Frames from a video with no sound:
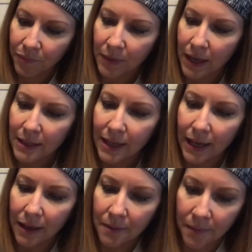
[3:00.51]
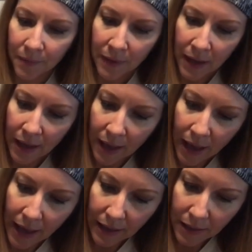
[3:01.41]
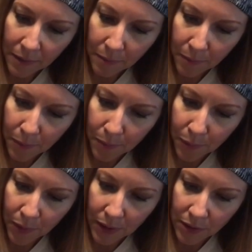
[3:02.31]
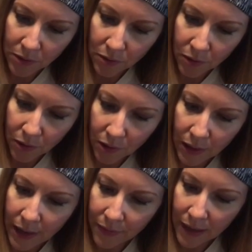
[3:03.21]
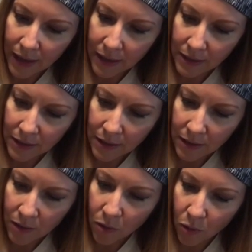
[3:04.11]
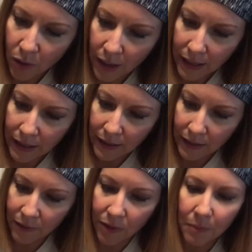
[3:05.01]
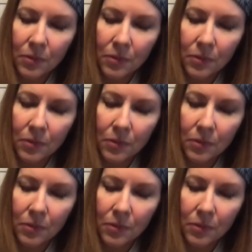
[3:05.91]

antennae. I can put a circle on the end, or I can leave them